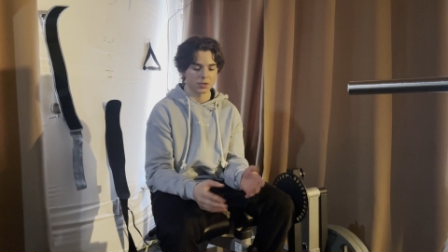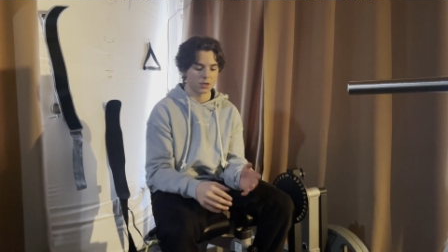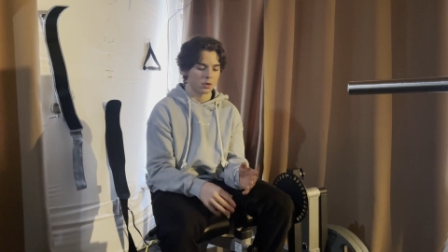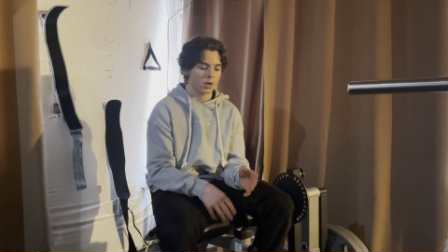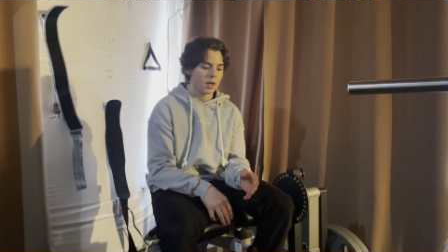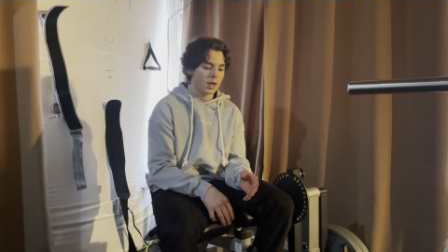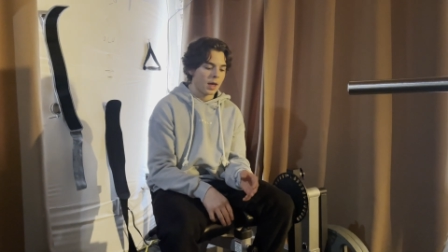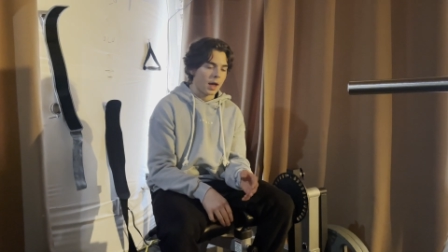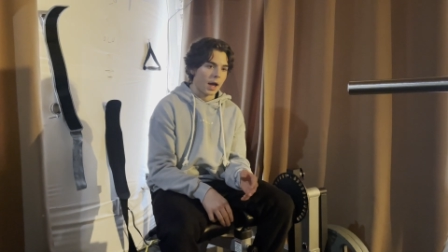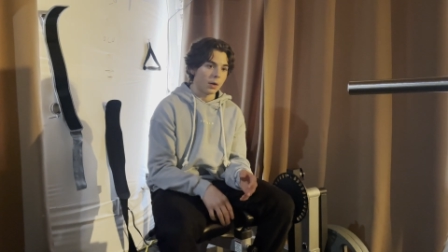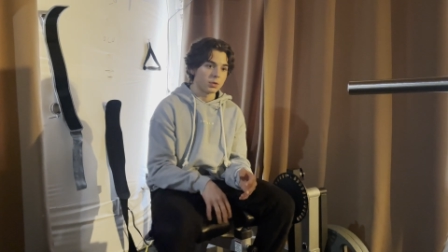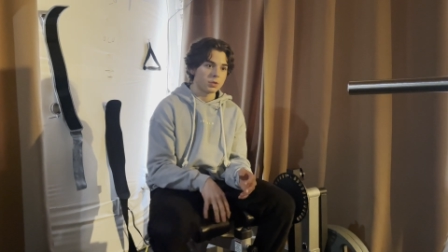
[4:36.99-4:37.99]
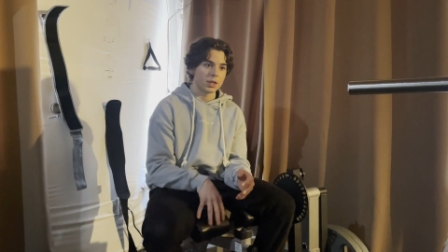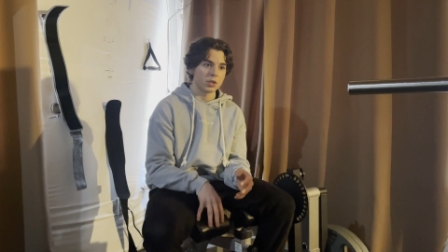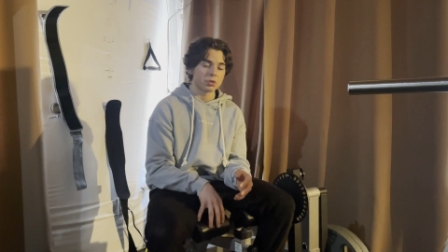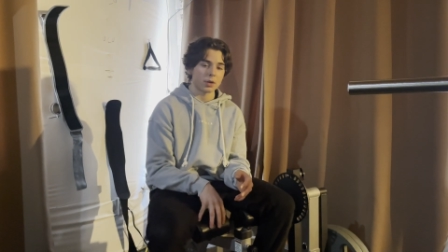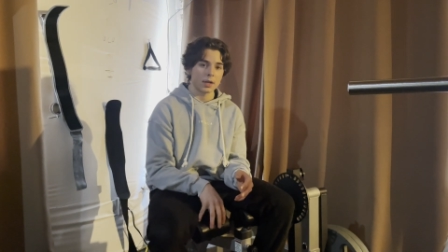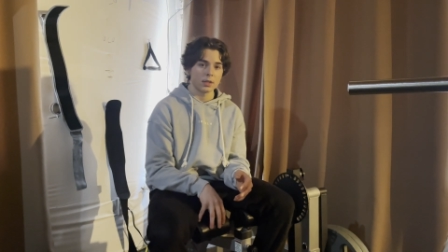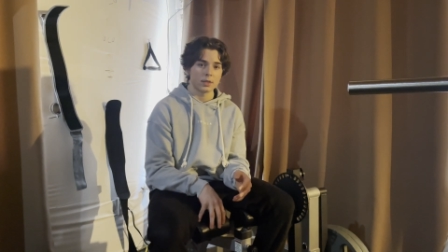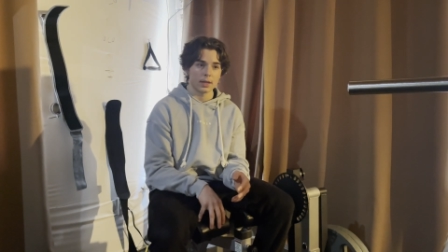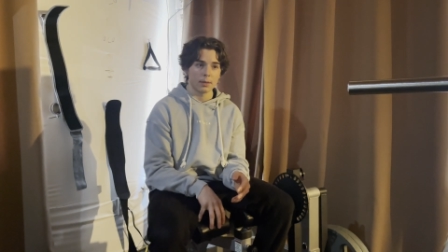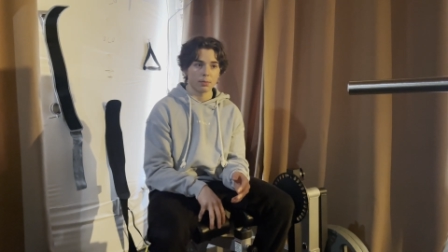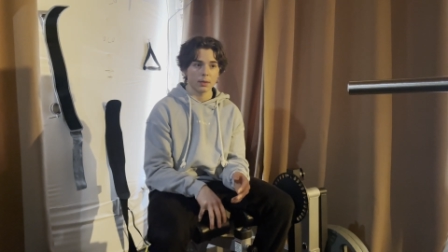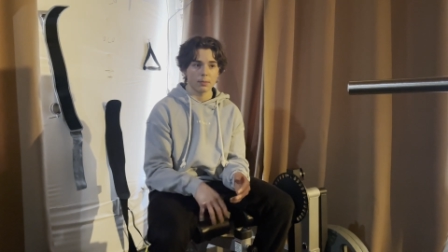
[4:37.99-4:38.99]
So I would say trying to
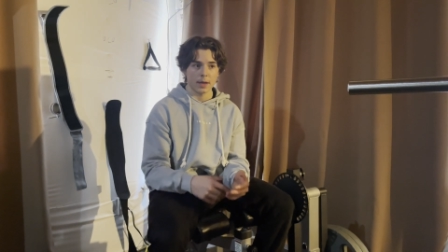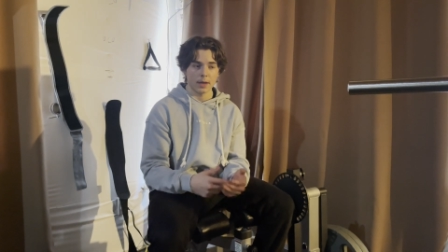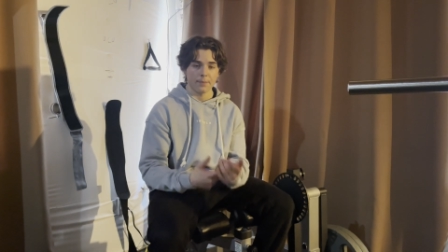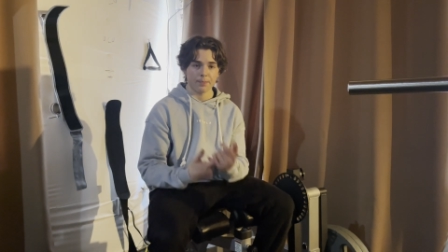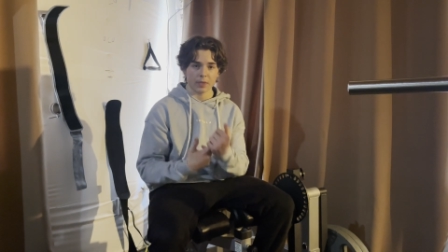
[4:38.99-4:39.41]
implement